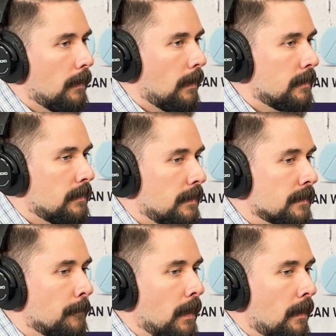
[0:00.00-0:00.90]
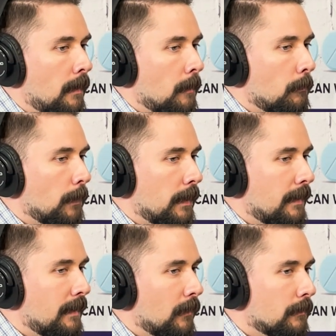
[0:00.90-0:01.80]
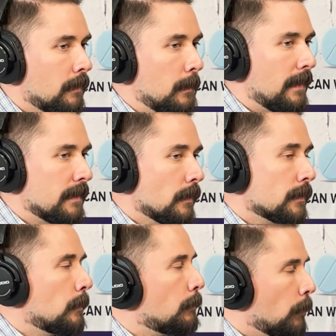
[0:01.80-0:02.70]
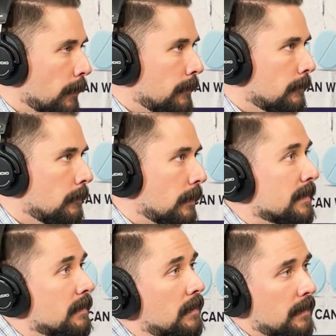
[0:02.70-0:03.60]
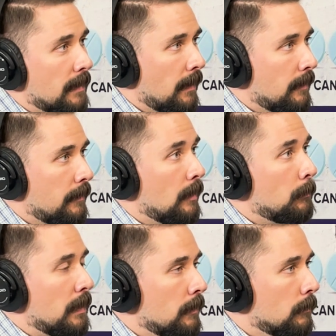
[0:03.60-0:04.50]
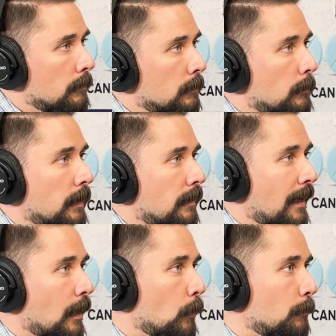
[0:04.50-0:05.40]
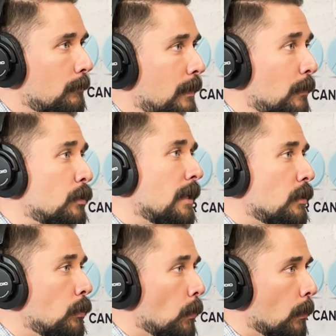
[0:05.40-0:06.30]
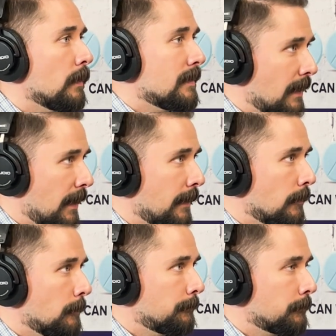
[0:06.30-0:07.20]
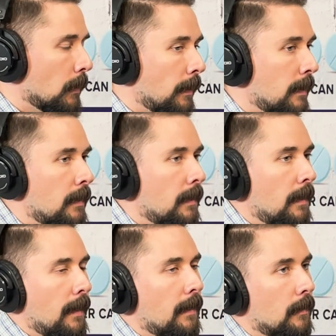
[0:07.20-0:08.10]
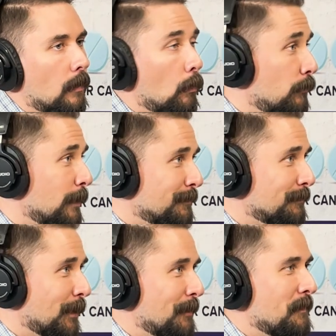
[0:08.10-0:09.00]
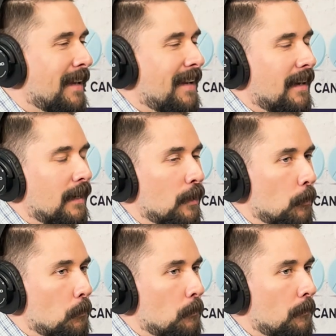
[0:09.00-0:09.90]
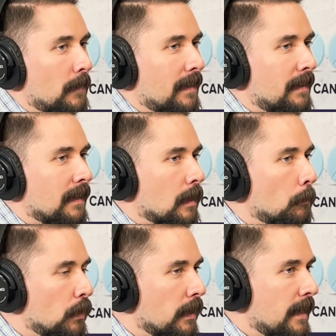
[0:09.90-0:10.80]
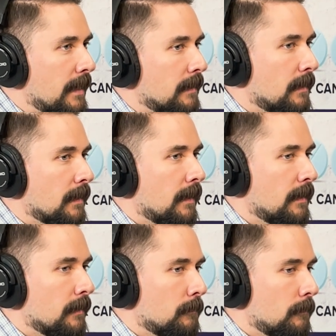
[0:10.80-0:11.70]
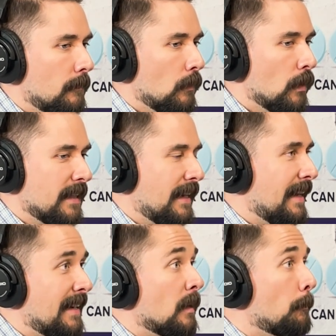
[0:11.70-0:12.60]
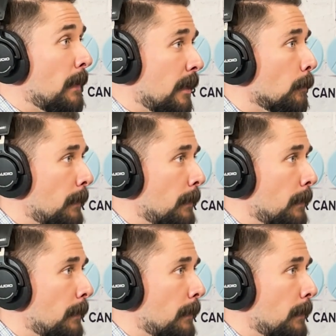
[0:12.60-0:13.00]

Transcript: entities. But to me, that's also important, because the appeal will help change your denial, all right? Hopefully, right? The complaint kind of looks at it in a bigger